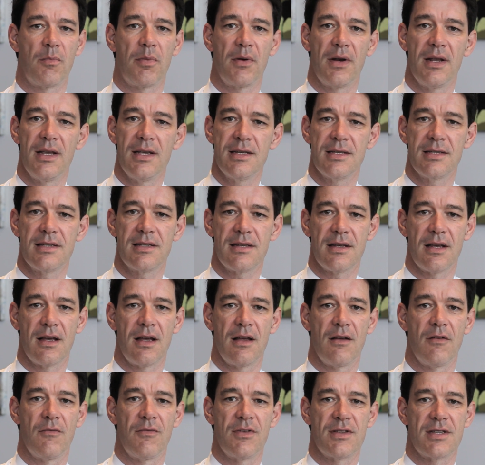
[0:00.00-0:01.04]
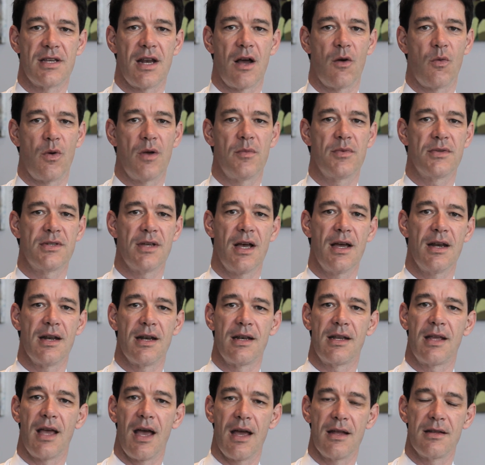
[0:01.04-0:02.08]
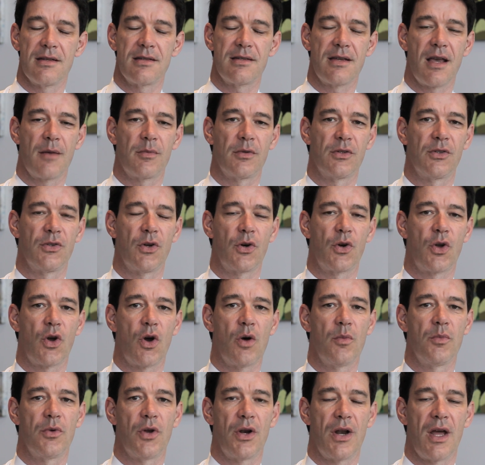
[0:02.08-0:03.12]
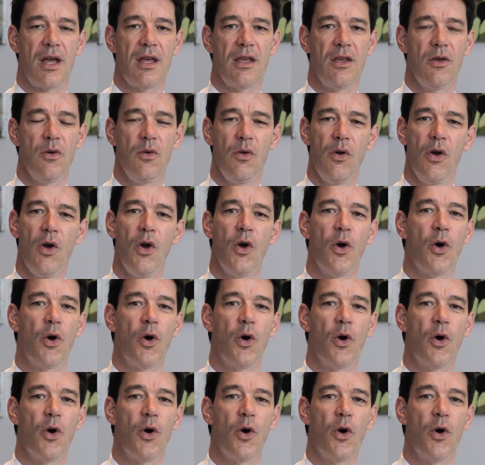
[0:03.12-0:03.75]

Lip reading: please visit our website at cadencecapital.com.au